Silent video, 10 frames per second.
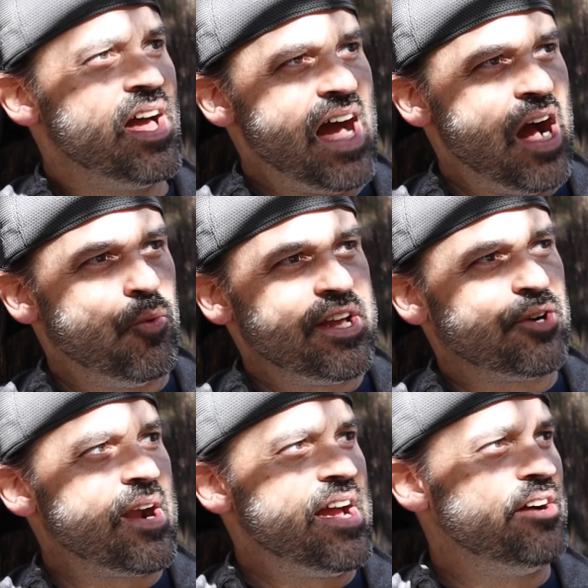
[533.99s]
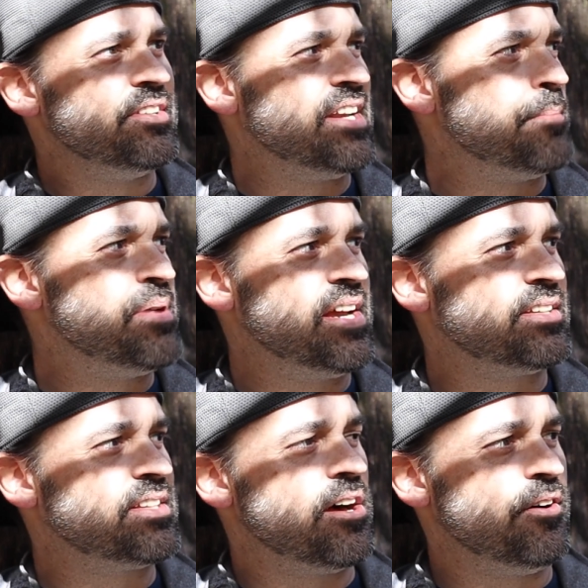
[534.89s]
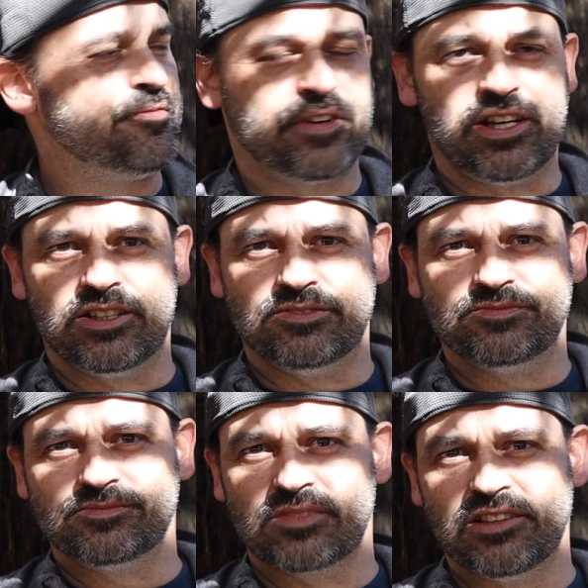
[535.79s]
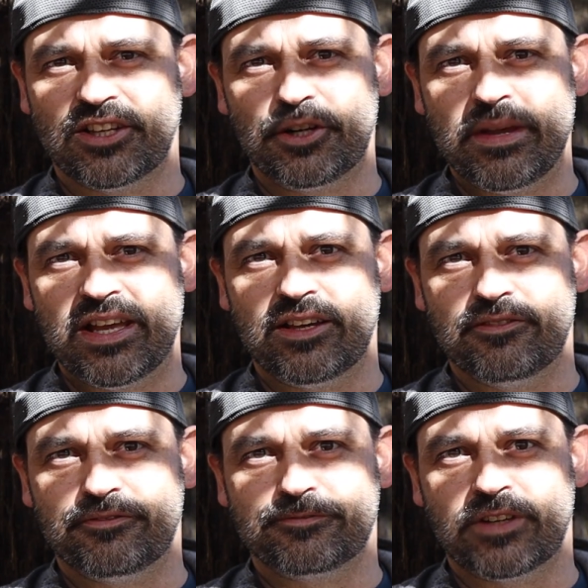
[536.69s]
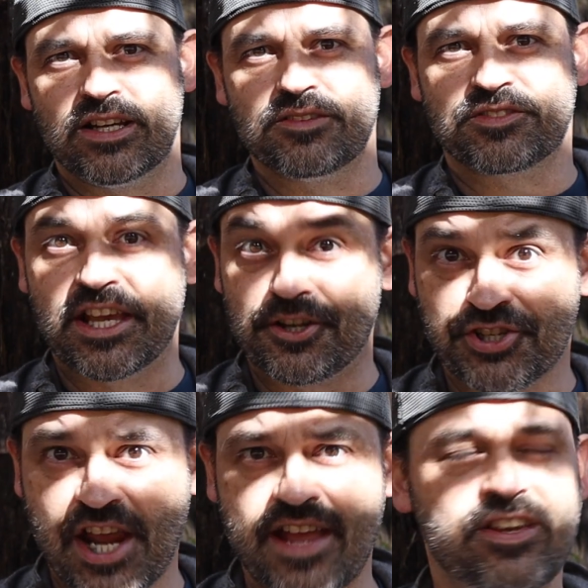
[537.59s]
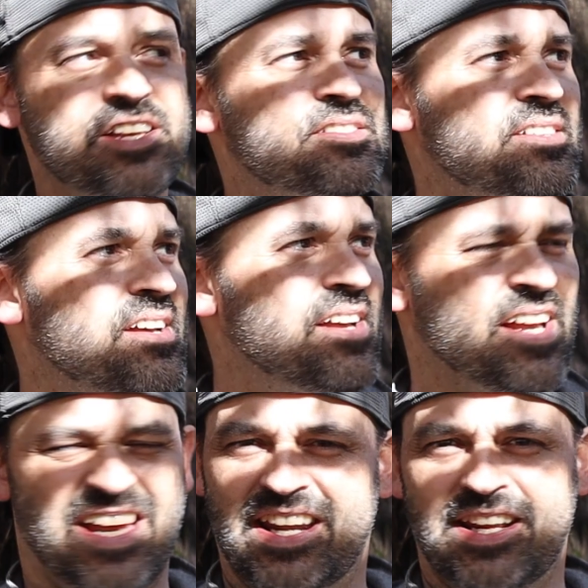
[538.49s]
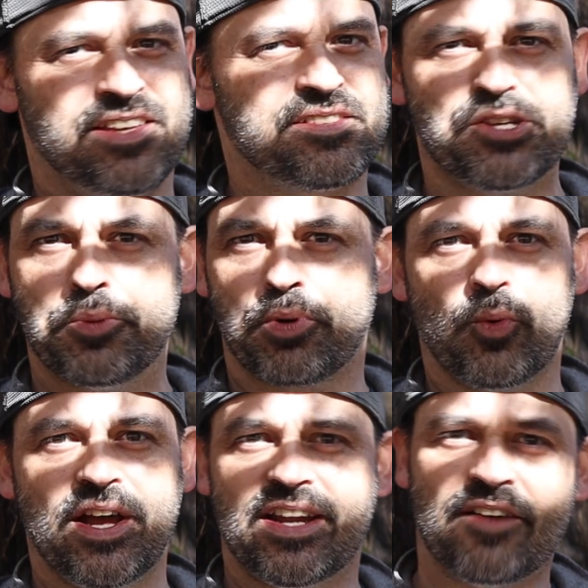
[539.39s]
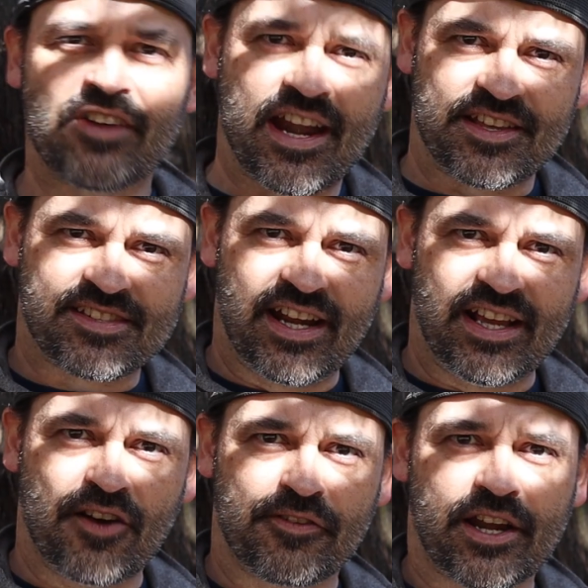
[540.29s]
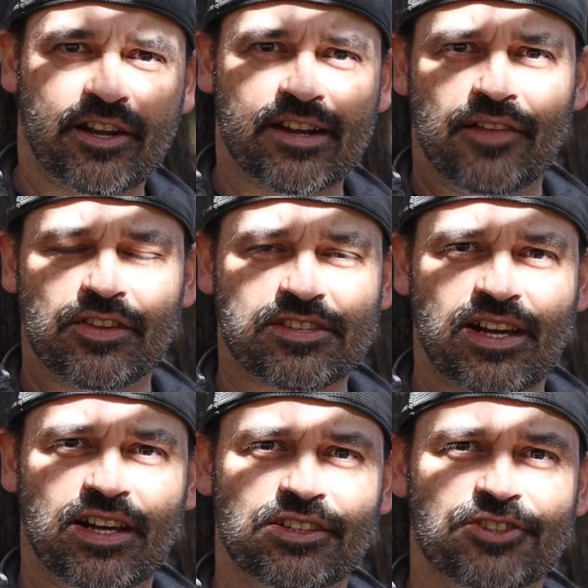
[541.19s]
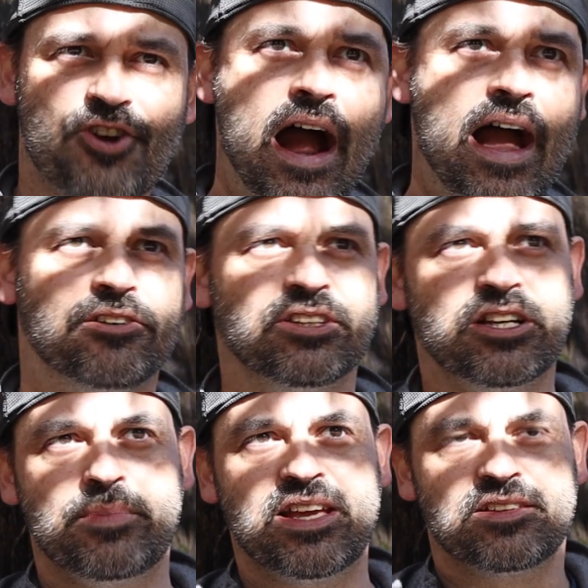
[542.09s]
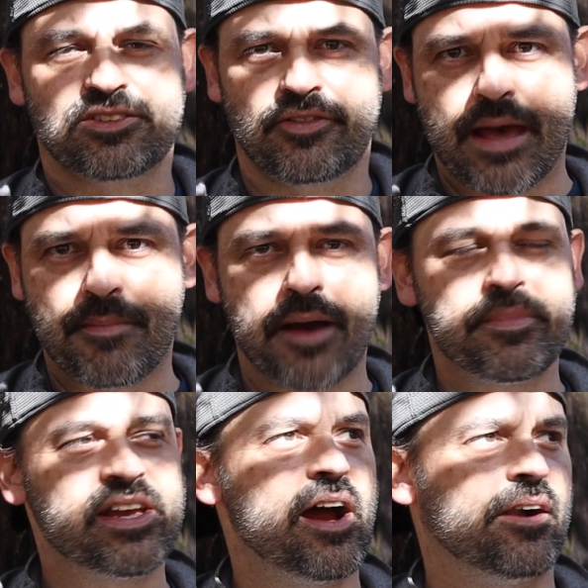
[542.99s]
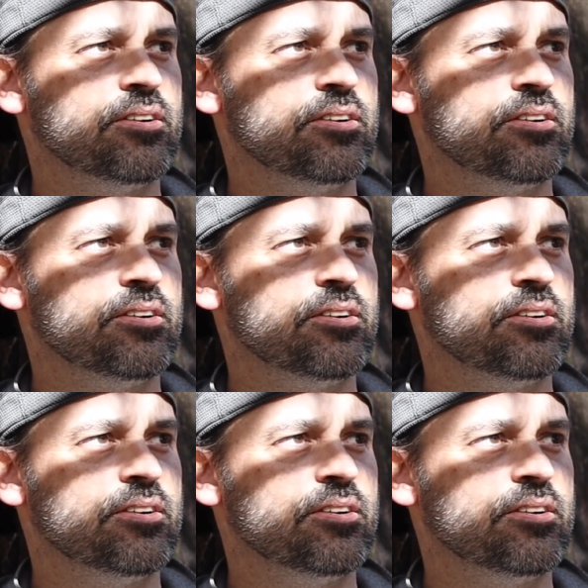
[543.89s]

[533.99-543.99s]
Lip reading: I went around and I picked off a little bit of cedar shavings, and it is super wet. I've got it sitting over here out in the sun to dry out a little bit, so that might be our